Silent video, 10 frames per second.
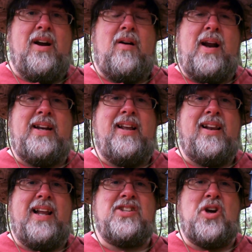All right,
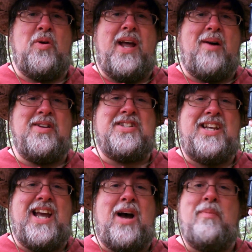let's go now and
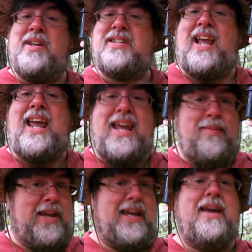see how Miss
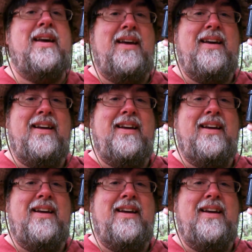Amy